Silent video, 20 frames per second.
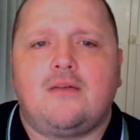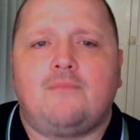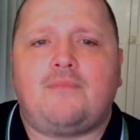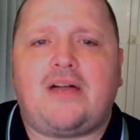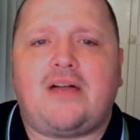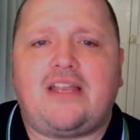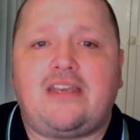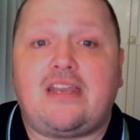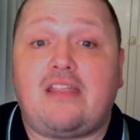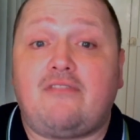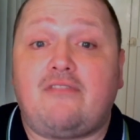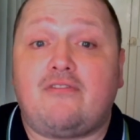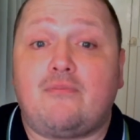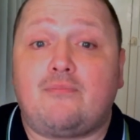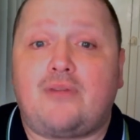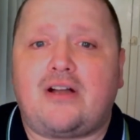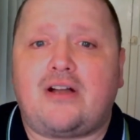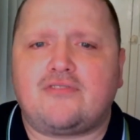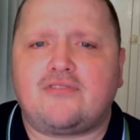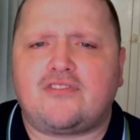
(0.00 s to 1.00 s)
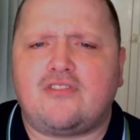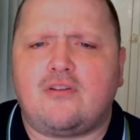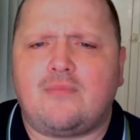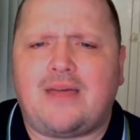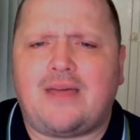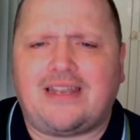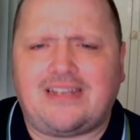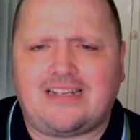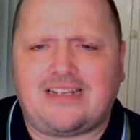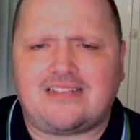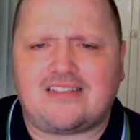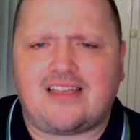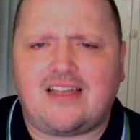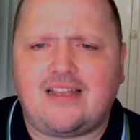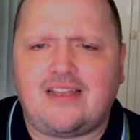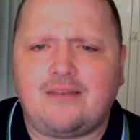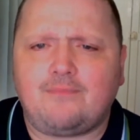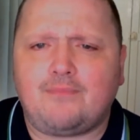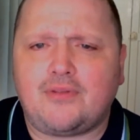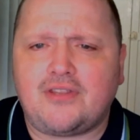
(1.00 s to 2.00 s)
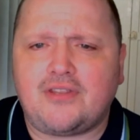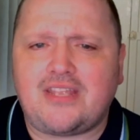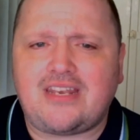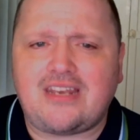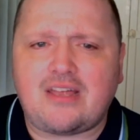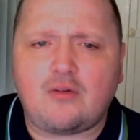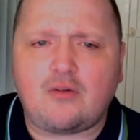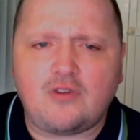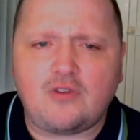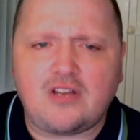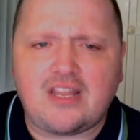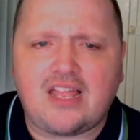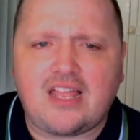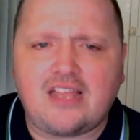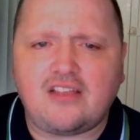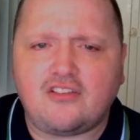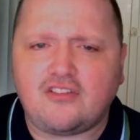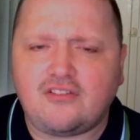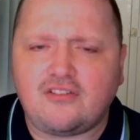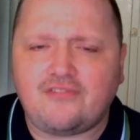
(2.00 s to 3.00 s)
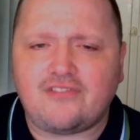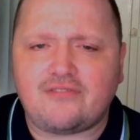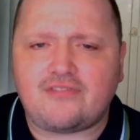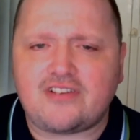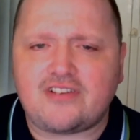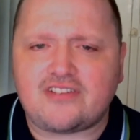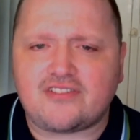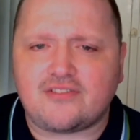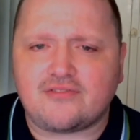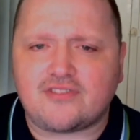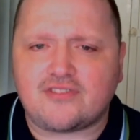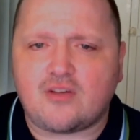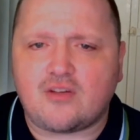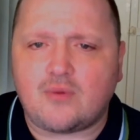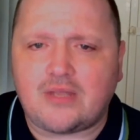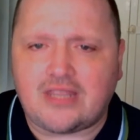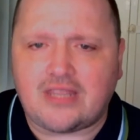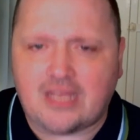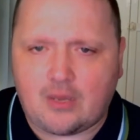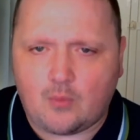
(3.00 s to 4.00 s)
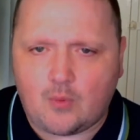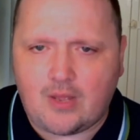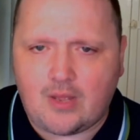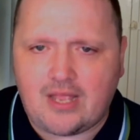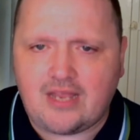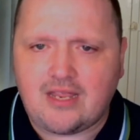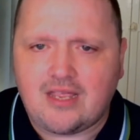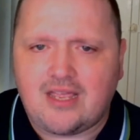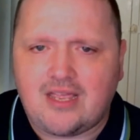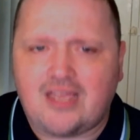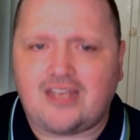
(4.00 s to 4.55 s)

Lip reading: by Nathan Brown's nomadic side, but they now rely on other results going their way,